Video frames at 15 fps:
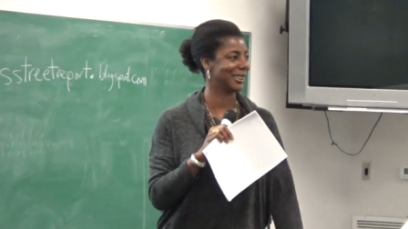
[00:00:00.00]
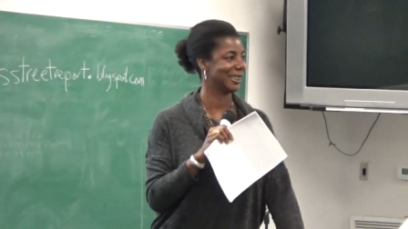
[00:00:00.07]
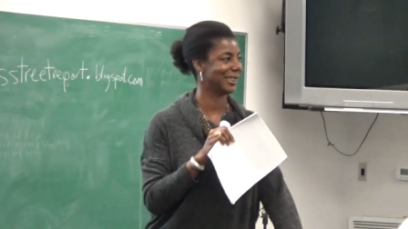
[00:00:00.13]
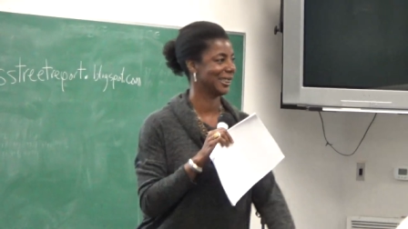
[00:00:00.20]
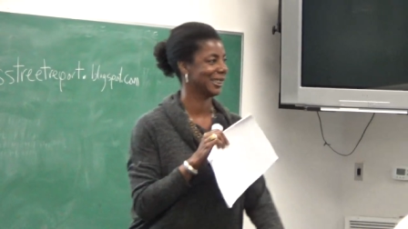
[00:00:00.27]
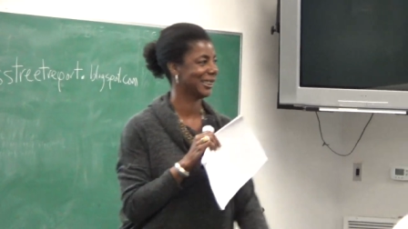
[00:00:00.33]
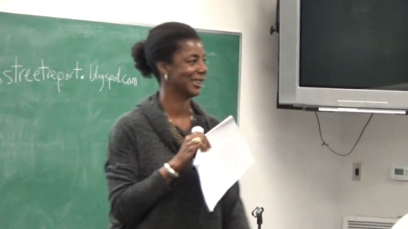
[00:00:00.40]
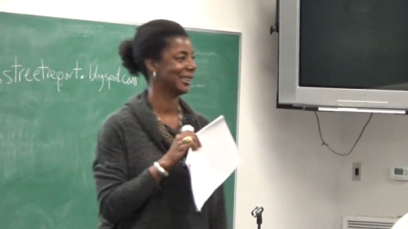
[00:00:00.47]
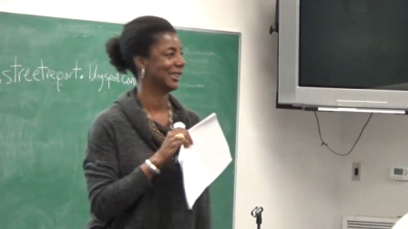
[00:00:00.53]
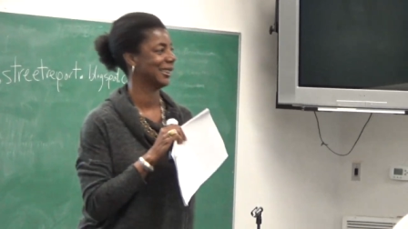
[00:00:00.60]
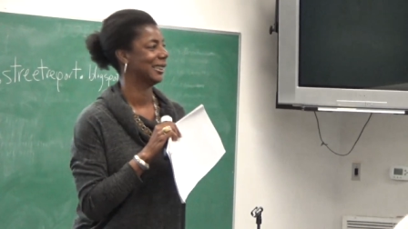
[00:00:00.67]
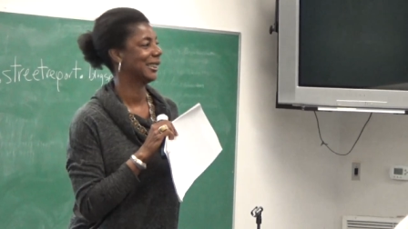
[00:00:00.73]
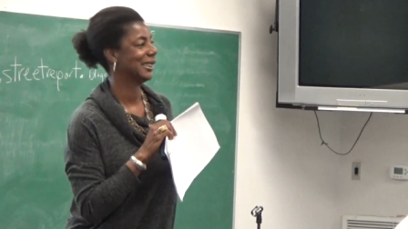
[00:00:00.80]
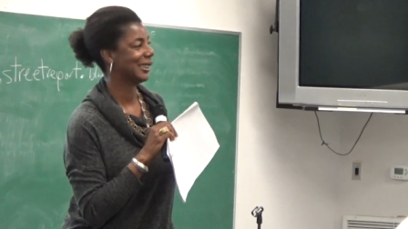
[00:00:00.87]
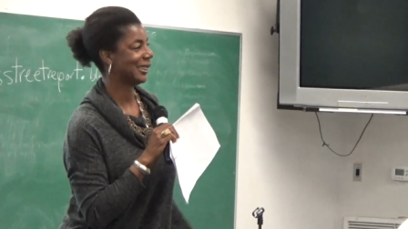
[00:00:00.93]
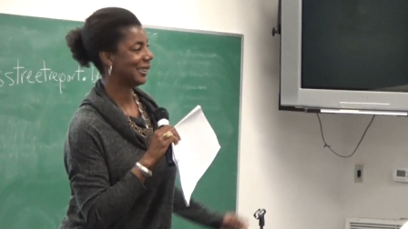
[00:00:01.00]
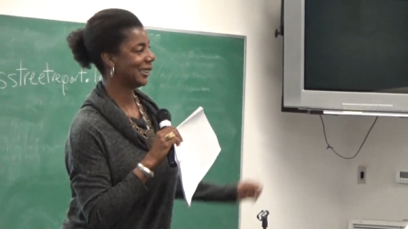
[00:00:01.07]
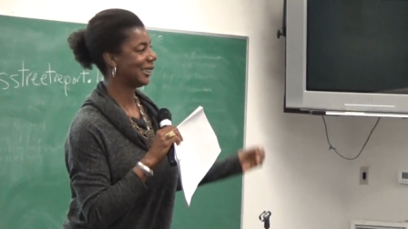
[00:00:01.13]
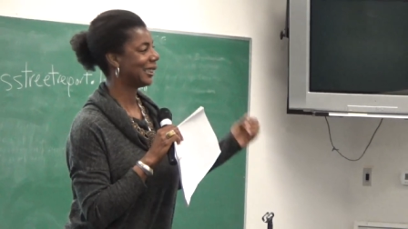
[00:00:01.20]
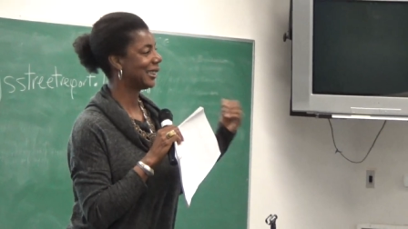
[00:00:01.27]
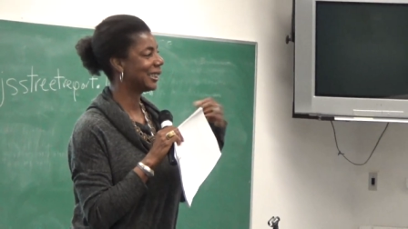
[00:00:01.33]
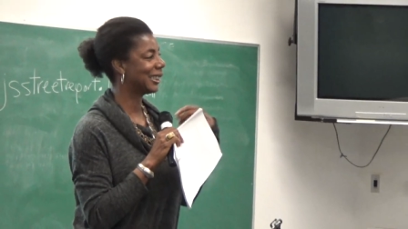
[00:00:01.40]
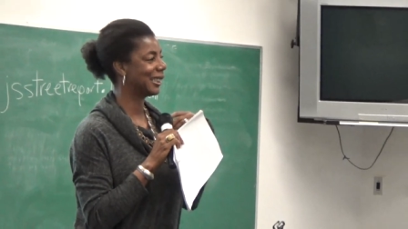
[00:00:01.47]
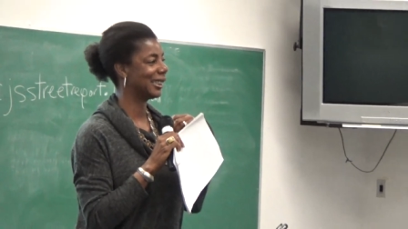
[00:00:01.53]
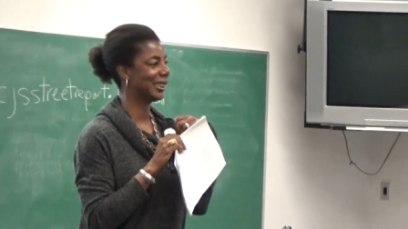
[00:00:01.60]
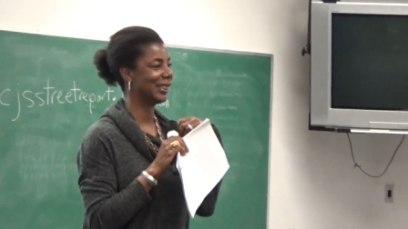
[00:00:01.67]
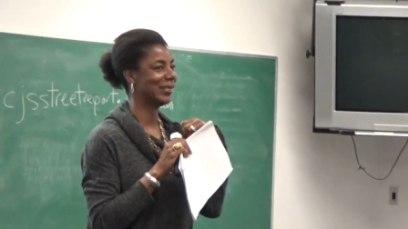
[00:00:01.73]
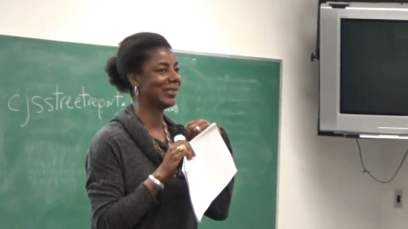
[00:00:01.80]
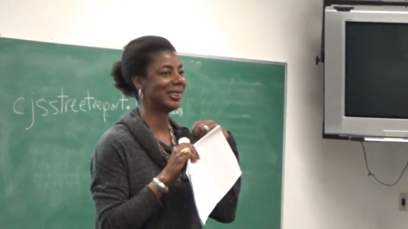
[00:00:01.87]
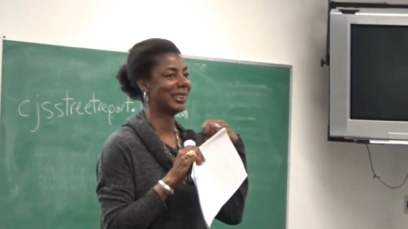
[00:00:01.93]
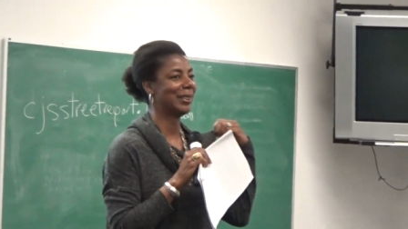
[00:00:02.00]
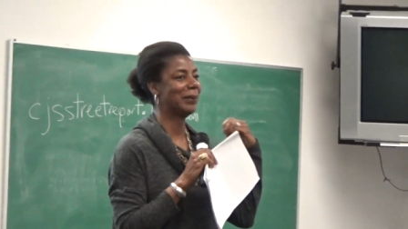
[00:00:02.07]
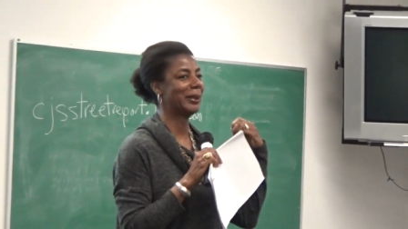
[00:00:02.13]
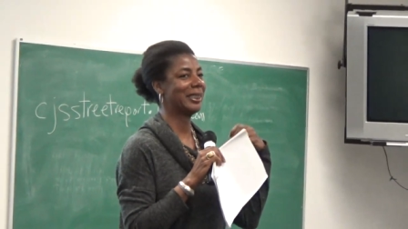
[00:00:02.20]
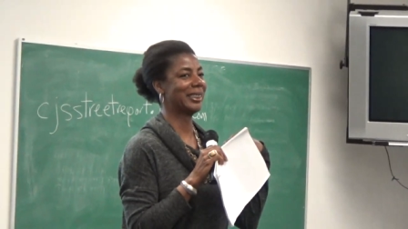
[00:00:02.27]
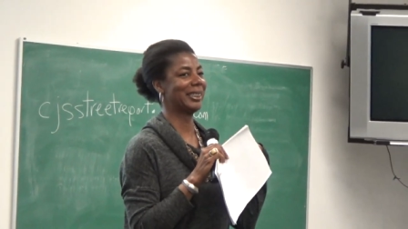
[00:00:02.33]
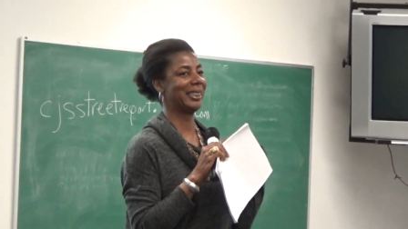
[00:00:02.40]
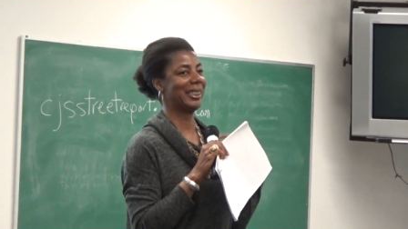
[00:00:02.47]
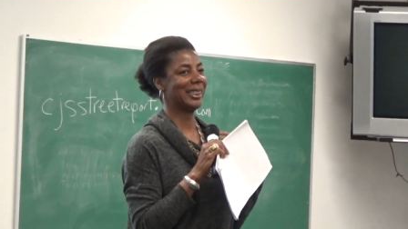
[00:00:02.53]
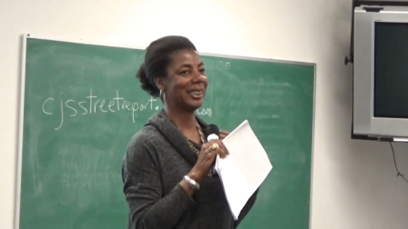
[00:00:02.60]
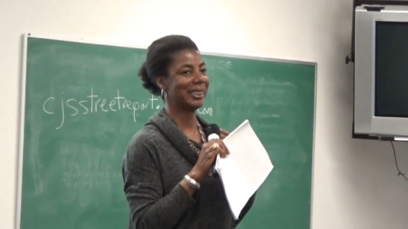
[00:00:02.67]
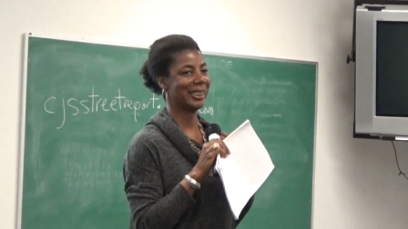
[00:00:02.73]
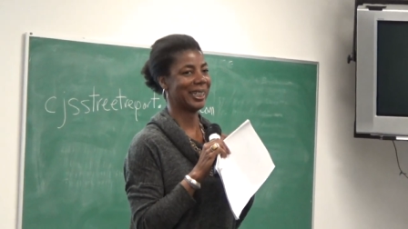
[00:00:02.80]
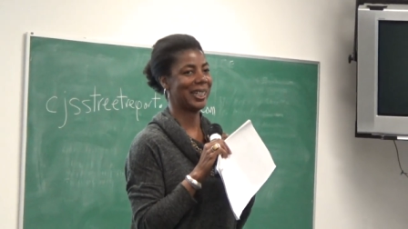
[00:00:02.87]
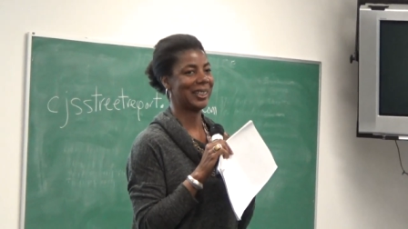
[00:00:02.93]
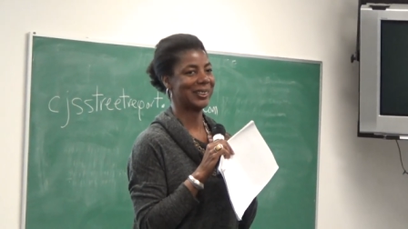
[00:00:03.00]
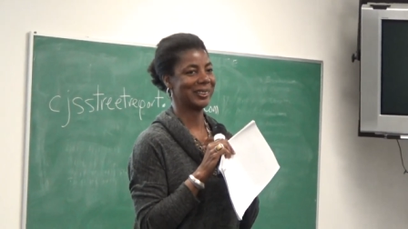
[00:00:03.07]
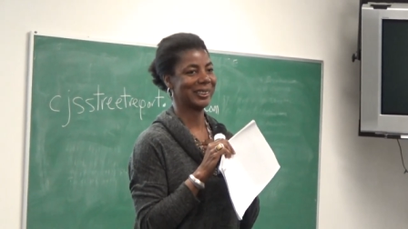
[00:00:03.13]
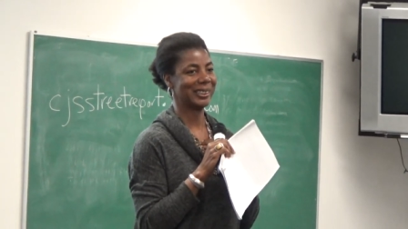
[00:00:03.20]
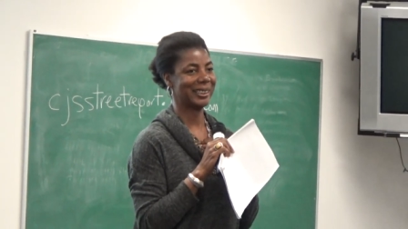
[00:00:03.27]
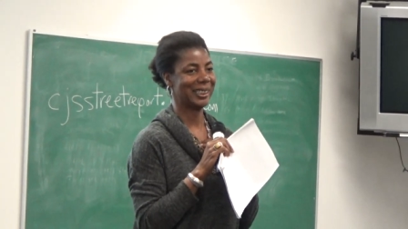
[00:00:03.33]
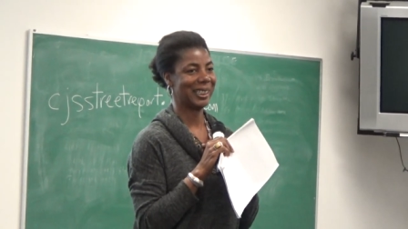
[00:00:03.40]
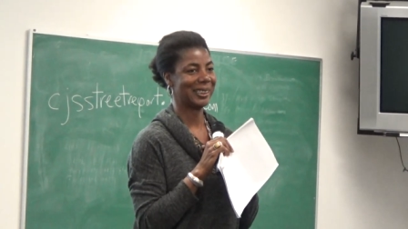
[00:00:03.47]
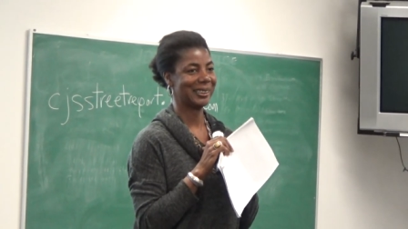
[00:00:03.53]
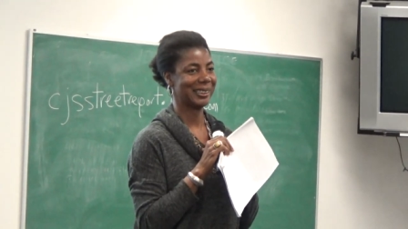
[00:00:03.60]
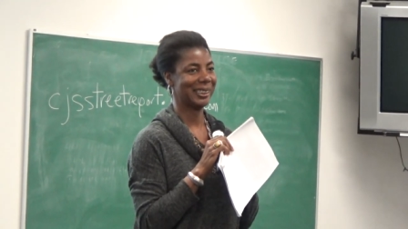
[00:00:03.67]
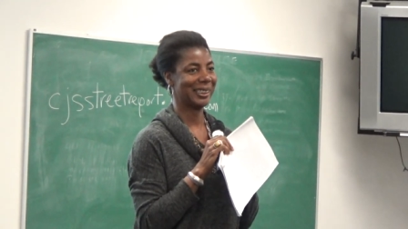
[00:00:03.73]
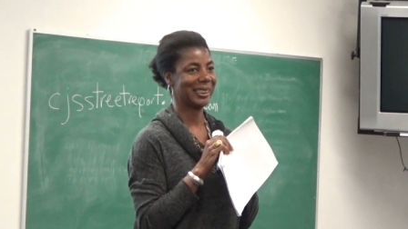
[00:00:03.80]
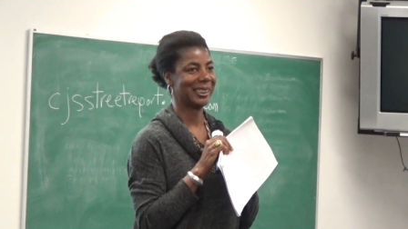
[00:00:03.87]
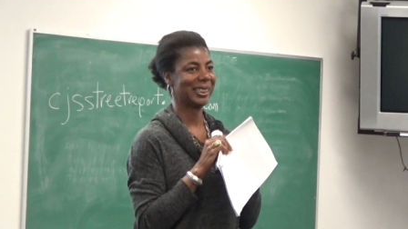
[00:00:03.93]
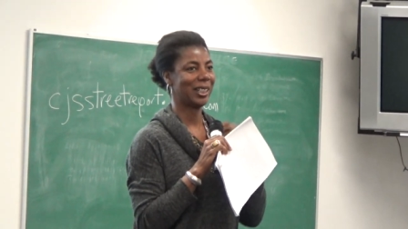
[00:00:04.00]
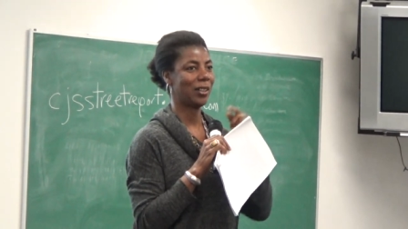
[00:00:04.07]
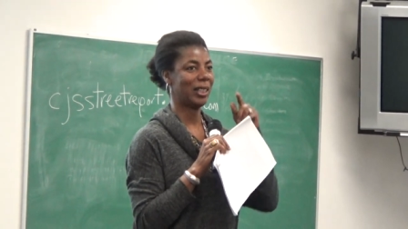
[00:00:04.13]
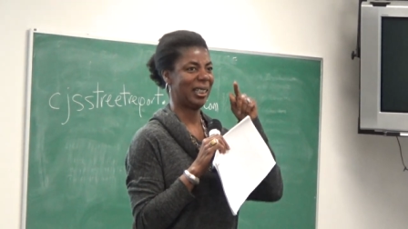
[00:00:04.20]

Good. All right. Good. I'm just let me just dig y'all, look y'all in.